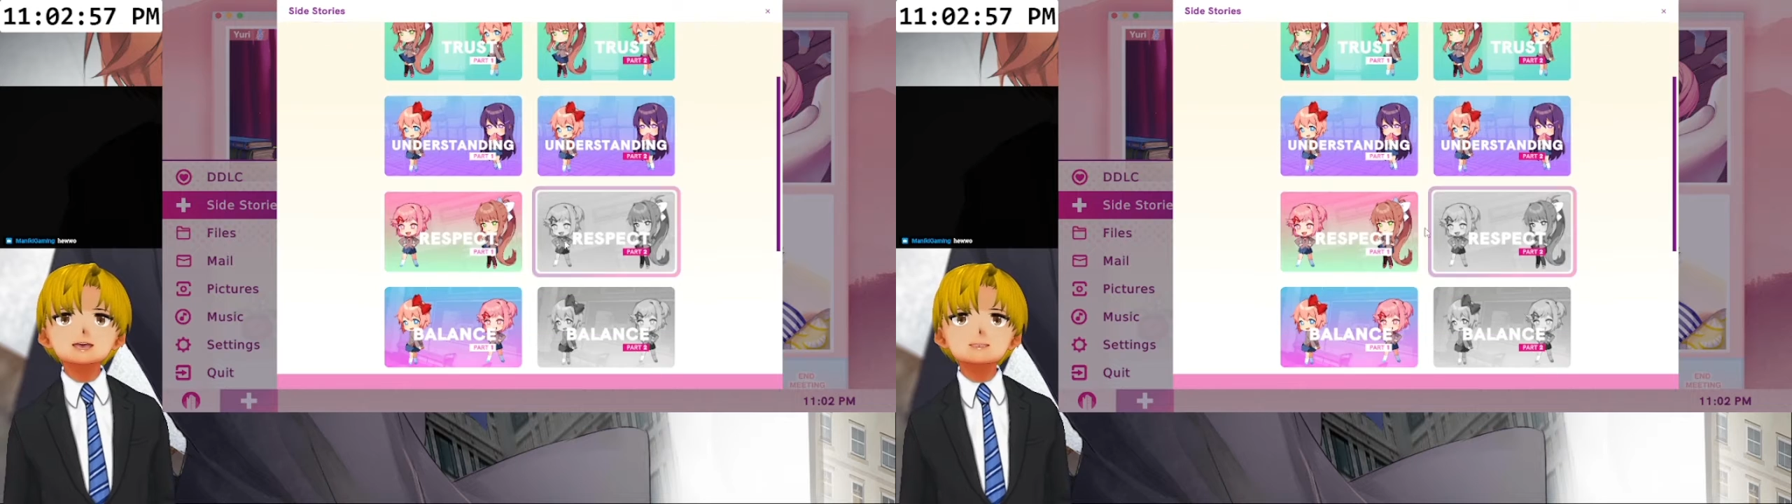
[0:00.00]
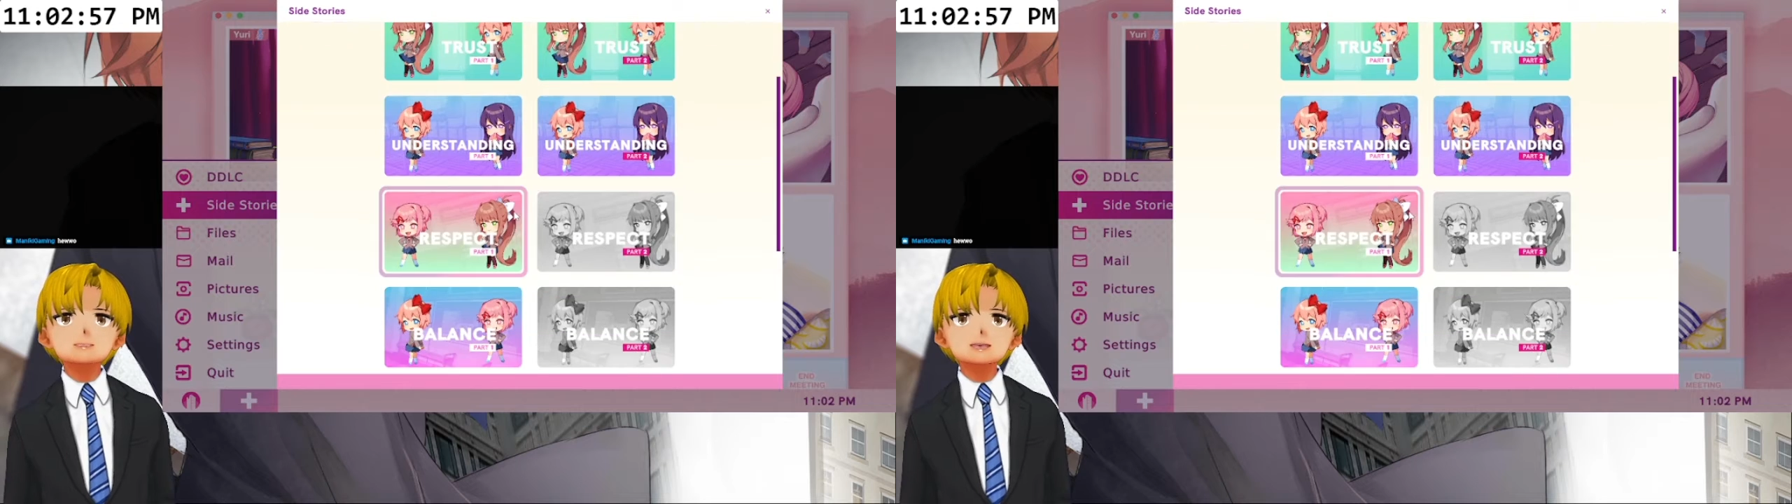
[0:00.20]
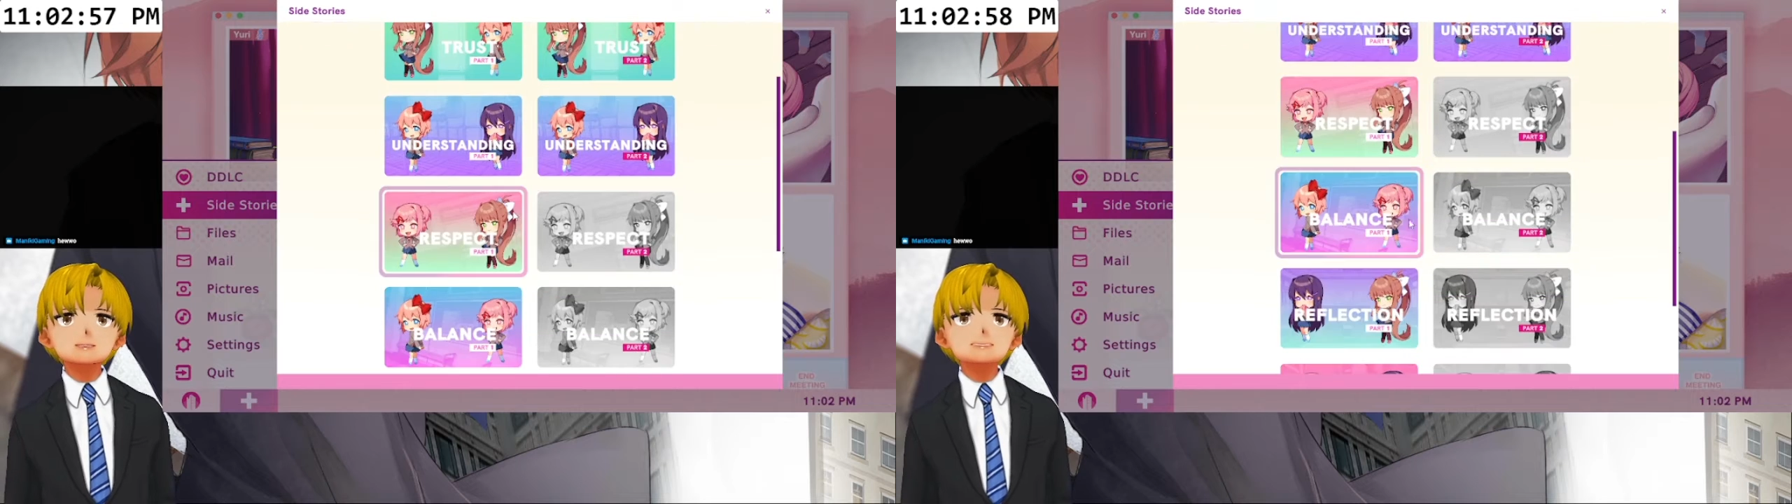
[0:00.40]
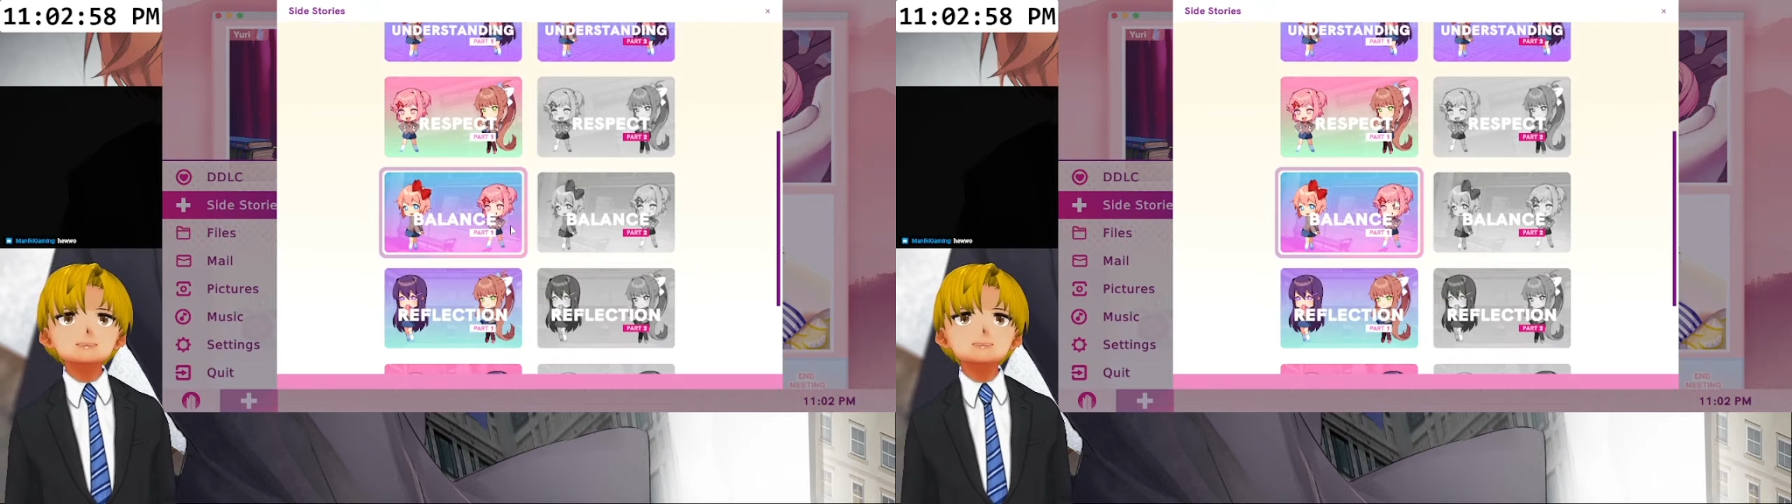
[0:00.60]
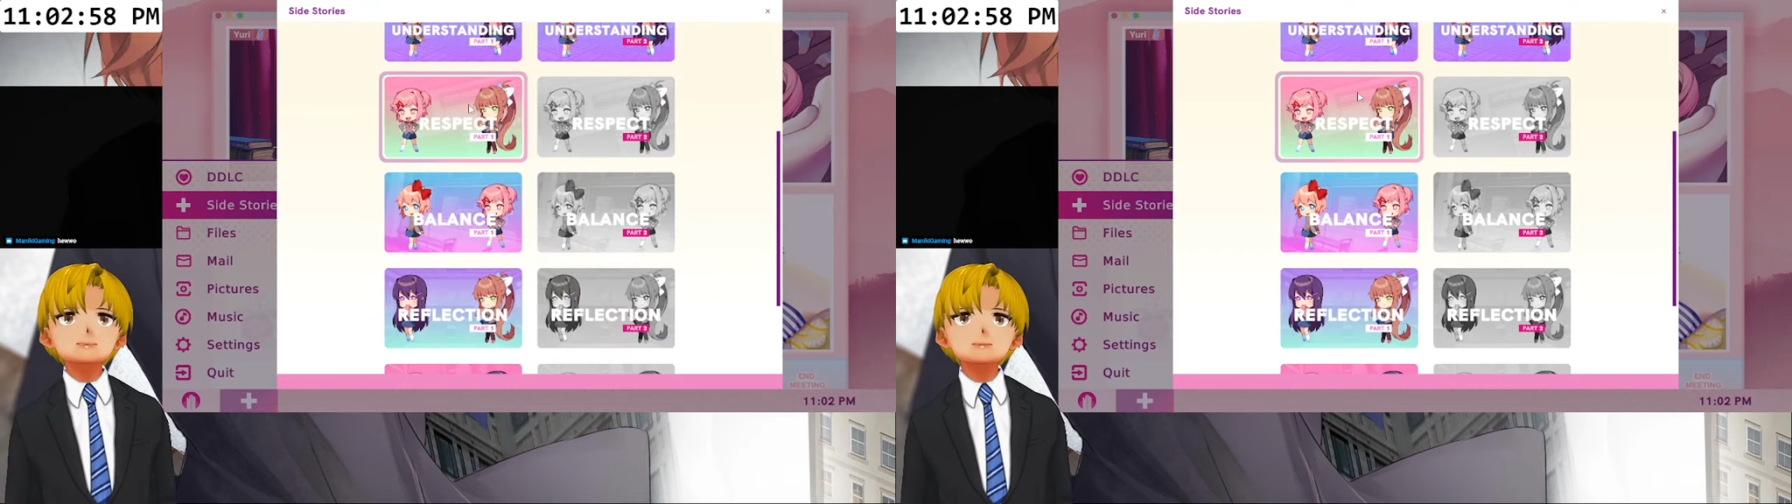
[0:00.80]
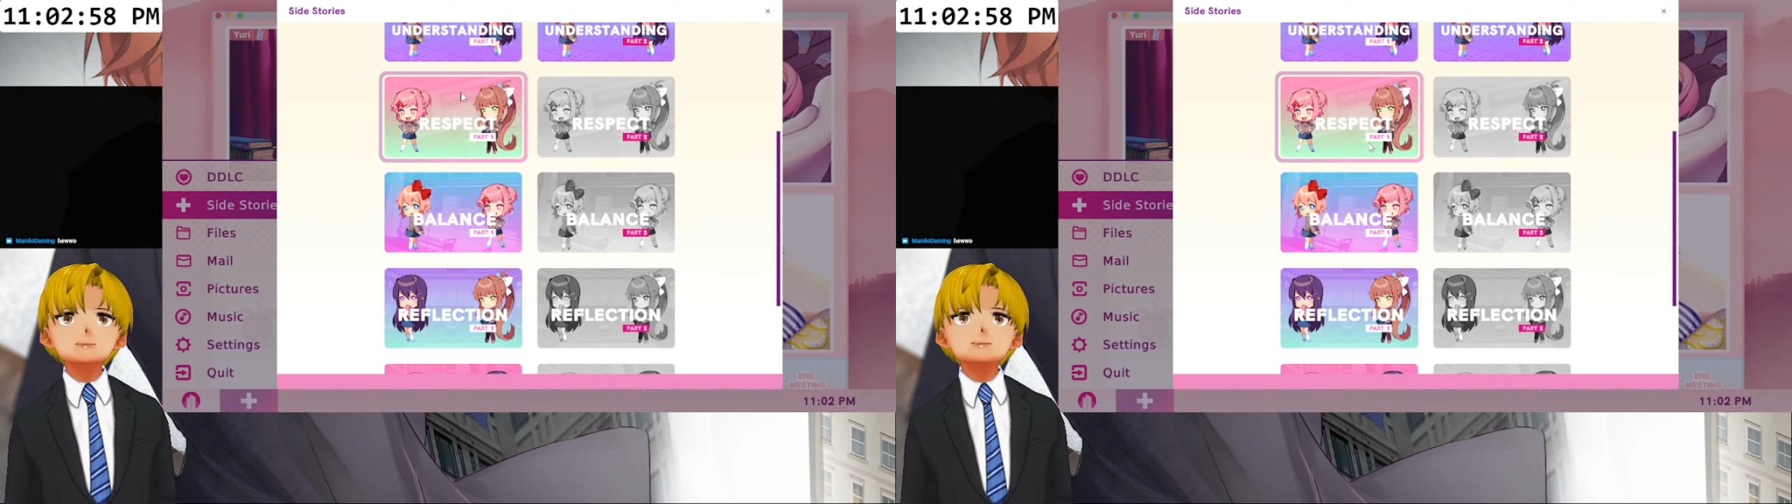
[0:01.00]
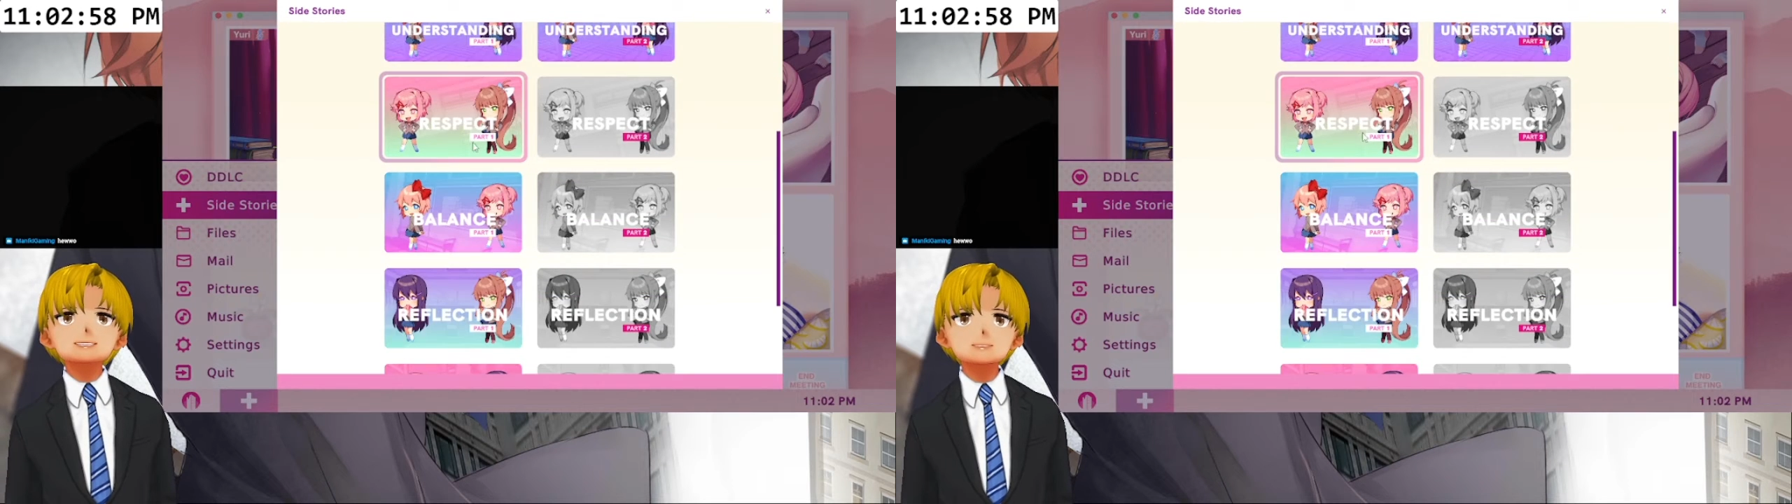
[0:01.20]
stories. Respect.